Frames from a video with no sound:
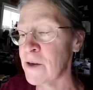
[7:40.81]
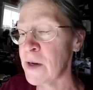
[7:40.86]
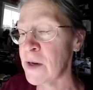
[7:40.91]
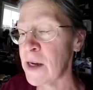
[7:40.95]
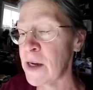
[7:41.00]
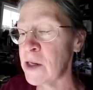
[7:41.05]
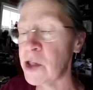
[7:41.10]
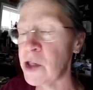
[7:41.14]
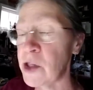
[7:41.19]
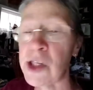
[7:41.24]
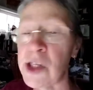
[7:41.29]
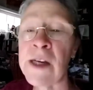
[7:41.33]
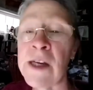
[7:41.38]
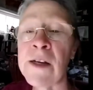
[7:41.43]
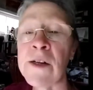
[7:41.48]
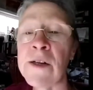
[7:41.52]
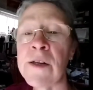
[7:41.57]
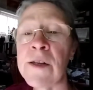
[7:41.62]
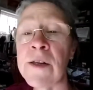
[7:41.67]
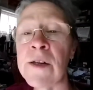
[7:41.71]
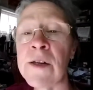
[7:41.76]
So we had to
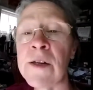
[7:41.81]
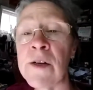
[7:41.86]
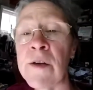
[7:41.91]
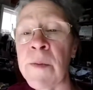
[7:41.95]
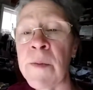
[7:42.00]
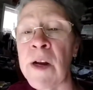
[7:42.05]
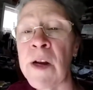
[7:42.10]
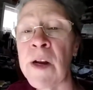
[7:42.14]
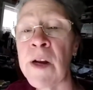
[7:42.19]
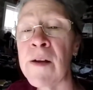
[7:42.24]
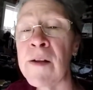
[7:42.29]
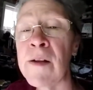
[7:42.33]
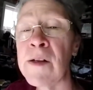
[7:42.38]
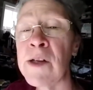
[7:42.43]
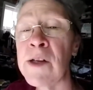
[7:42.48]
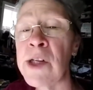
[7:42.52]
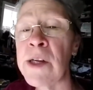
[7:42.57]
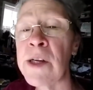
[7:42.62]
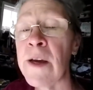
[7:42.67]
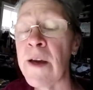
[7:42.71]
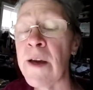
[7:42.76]
change the
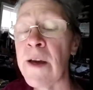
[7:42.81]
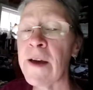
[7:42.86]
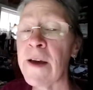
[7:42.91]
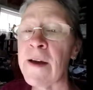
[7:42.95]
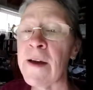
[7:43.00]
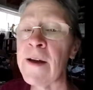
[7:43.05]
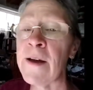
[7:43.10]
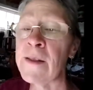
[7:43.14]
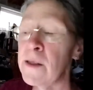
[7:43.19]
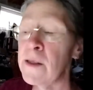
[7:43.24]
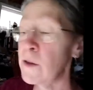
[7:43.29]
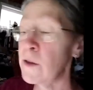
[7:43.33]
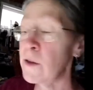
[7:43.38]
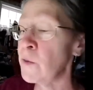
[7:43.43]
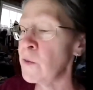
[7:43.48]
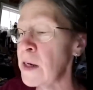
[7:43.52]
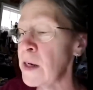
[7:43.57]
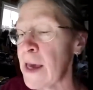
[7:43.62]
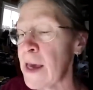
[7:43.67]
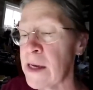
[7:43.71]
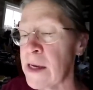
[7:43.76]
terminology. And then
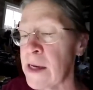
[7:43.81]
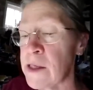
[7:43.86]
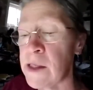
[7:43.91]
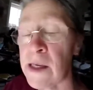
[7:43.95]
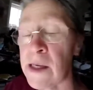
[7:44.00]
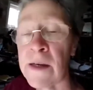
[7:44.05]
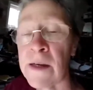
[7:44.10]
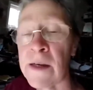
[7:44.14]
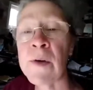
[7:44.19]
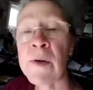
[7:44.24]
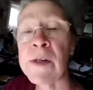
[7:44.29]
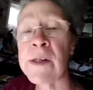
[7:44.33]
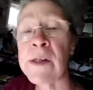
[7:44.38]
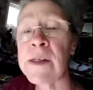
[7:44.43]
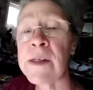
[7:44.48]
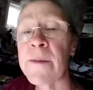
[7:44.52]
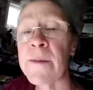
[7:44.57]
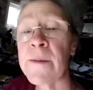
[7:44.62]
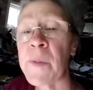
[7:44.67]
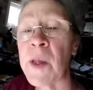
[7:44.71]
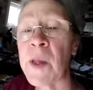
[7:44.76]
the one last thing
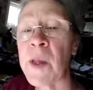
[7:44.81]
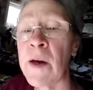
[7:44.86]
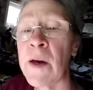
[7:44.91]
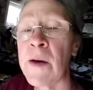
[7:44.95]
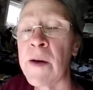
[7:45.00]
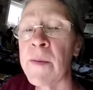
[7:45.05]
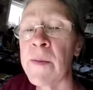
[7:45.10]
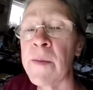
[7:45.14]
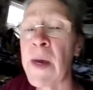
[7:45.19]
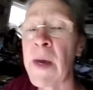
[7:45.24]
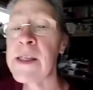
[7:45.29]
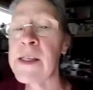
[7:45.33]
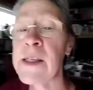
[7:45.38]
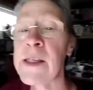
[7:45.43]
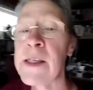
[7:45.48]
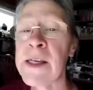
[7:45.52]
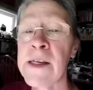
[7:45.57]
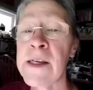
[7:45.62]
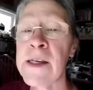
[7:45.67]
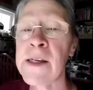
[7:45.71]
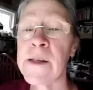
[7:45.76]
was
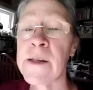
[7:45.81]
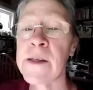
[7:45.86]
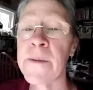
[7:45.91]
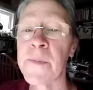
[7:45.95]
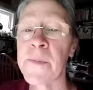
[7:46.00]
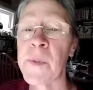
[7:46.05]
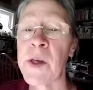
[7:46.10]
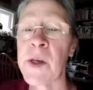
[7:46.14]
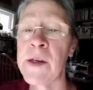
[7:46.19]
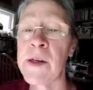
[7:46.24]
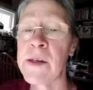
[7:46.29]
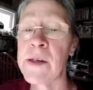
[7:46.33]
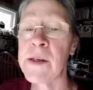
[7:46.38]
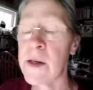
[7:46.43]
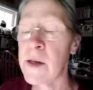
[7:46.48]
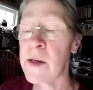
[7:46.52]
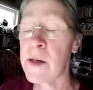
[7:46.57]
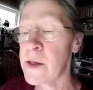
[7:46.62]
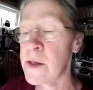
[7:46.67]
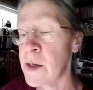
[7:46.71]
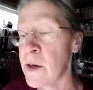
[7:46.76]
menses
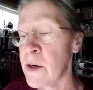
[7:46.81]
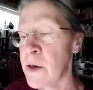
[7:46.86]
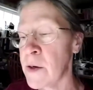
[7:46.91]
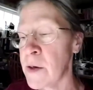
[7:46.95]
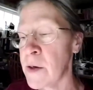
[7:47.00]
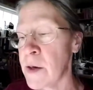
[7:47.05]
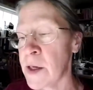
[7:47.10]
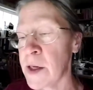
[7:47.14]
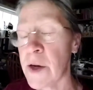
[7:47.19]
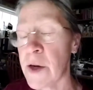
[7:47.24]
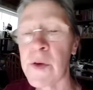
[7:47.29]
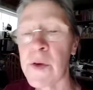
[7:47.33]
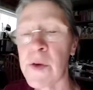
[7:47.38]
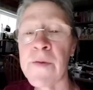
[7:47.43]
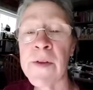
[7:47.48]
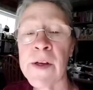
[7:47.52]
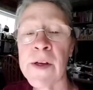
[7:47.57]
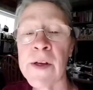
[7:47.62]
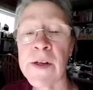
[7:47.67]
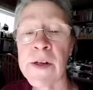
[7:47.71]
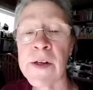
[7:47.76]
is considered
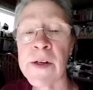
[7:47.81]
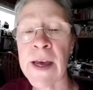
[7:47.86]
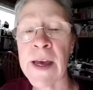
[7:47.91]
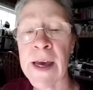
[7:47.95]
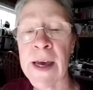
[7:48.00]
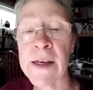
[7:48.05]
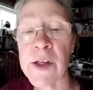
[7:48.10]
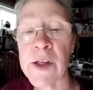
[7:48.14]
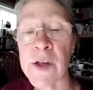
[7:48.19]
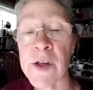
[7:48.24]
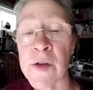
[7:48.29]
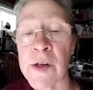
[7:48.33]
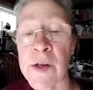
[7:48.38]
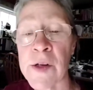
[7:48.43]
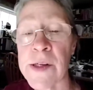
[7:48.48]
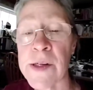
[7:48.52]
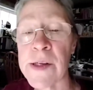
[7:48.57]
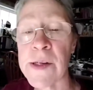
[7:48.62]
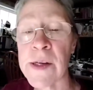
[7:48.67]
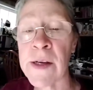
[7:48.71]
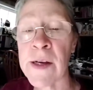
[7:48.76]
equivalent to
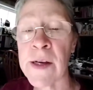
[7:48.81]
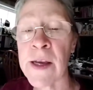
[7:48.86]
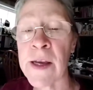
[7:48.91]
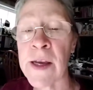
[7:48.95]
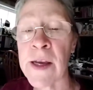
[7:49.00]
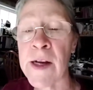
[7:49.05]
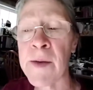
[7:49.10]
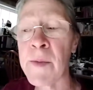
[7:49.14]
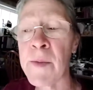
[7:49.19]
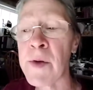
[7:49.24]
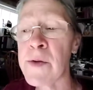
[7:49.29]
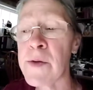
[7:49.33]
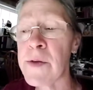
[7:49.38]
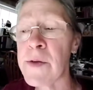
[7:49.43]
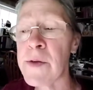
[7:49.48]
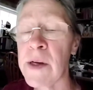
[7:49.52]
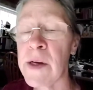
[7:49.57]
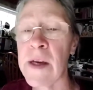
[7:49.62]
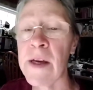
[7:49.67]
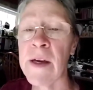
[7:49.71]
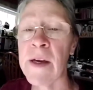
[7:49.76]
estrus in
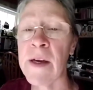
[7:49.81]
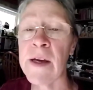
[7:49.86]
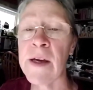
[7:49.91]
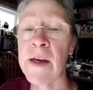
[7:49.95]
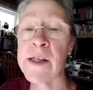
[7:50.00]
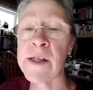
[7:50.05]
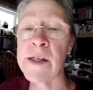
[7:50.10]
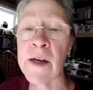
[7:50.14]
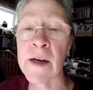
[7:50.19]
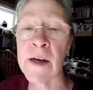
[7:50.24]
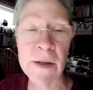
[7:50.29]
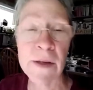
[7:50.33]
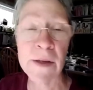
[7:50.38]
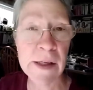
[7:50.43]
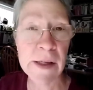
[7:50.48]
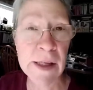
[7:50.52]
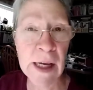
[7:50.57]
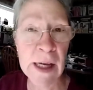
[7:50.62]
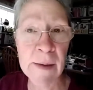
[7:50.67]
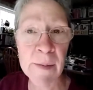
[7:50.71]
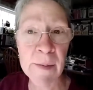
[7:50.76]
animals. It's
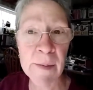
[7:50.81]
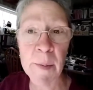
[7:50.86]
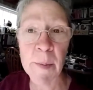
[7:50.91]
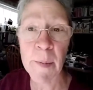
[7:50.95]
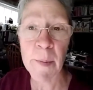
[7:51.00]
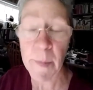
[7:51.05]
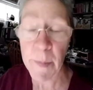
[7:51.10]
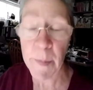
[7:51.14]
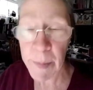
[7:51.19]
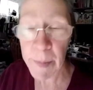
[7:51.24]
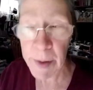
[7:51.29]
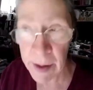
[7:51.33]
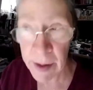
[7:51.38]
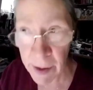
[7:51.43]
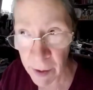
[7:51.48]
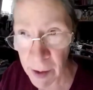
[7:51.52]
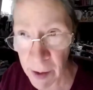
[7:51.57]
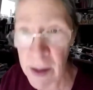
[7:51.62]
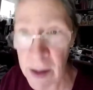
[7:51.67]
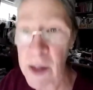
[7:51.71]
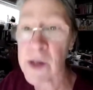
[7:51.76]
not the same
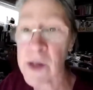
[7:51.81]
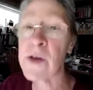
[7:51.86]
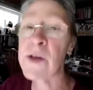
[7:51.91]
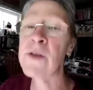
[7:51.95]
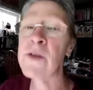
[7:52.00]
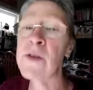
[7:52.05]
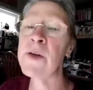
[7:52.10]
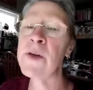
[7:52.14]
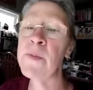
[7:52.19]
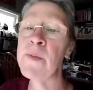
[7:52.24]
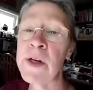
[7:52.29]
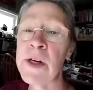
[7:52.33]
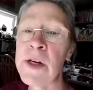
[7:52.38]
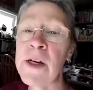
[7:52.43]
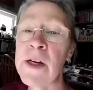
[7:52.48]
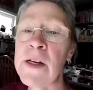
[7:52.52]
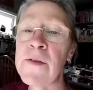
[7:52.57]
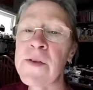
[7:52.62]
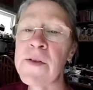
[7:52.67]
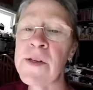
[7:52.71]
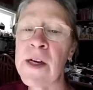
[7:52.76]
period during the
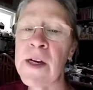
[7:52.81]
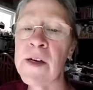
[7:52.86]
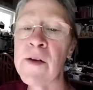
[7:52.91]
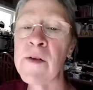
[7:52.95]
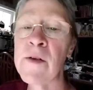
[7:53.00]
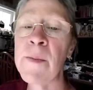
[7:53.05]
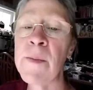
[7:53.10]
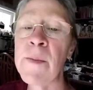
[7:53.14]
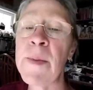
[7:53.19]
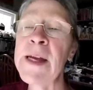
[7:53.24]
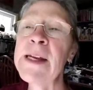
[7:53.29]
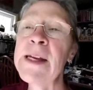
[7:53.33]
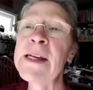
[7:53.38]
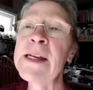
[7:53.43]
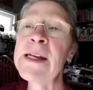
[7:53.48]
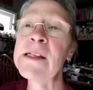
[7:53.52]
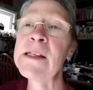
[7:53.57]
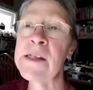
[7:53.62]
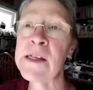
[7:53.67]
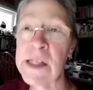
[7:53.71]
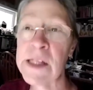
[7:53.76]
reproductive cycle,
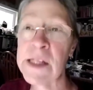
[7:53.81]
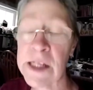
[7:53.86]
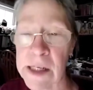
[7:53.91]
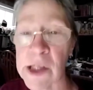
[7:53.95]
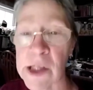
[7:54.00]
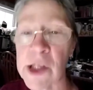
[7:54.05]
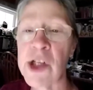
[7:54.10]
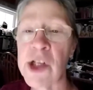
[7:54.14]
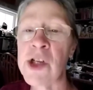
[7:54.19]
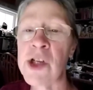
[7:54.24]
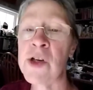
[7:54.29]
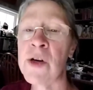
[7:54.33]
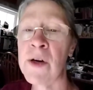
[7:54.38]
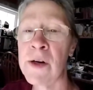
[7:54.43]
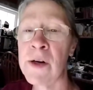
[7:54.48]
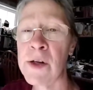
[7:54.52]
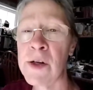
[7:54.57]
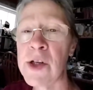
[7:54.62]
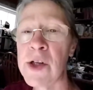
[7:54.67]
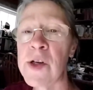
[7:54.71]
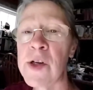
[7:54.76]
but it's a
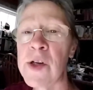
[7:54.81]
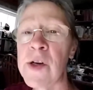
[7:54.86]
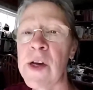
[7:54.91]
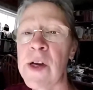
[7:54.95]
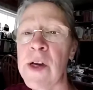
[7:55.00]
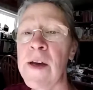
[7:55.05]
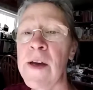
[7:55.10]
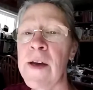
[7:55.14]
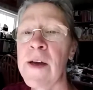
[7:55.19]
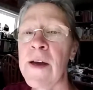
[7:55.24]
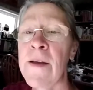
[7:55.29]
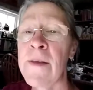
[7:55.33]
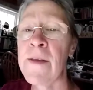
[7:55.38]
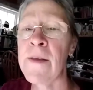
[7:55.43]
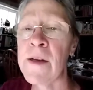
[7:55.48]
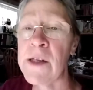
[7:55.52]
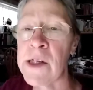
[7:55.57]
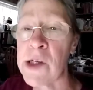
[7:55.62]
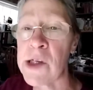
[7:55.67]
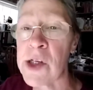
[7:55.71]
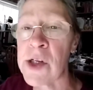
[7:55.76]
discharge.
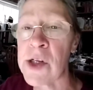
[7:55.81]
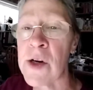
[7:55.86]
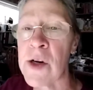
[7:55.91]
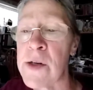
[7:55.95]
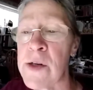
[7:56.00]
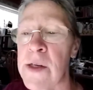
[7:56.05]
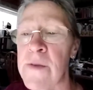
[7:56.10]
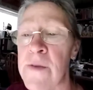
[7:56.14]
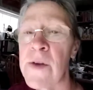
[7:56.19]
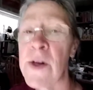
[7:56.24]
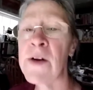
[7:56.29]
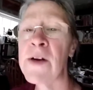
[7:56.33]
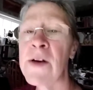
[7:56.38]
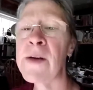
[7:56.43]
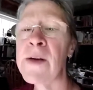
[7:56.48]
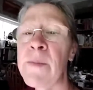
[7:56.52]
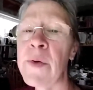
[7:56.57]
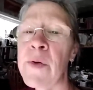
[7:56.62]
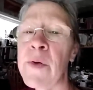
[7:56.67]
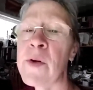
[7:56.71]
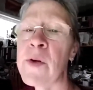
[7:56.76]
And the discharge is
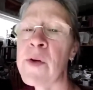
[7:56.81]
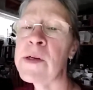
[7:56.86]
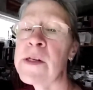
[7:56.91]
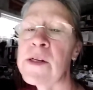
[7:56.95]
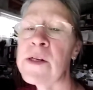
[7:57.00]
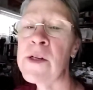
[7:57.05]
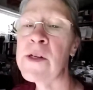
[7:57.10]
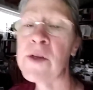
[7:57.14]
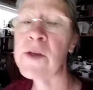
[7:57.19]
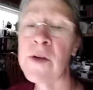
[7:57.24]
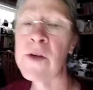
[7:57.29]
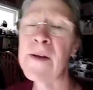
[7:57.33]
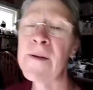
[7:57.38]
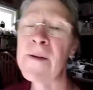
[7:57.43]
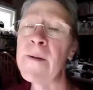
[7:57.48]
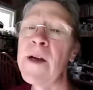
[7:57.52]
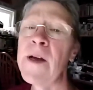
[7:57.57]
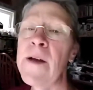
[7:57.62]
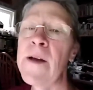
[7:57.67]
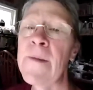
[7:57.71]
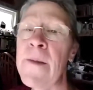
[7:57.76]
very important
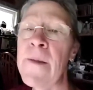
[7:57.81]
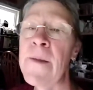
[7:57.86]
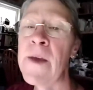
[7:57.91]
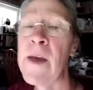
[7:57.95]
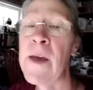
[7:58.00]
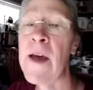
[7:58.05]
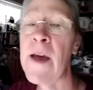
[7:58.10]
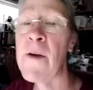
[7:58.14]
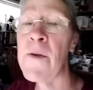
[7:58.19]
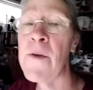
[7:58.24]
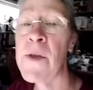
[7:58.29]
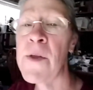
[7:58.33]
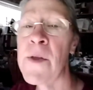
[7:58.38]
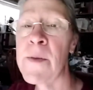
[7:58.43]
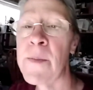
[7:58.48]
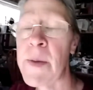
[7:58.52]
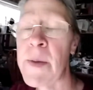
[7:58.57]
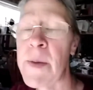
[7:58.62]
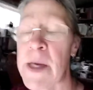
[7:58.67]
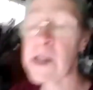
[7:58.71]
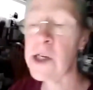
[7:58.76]
during the
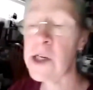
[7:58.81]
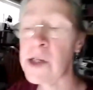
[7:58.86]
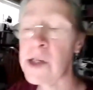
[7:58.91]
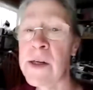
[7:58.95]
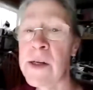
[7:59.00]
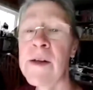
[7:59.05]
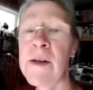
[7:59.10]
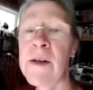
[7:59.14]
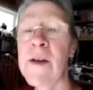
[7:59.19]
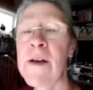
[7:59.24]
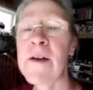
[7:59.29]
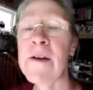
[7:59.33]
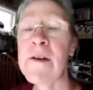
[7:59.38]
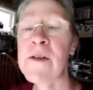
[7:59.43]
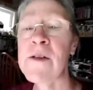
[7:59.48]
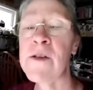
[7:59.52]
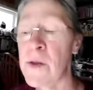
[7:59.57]
health of the patient.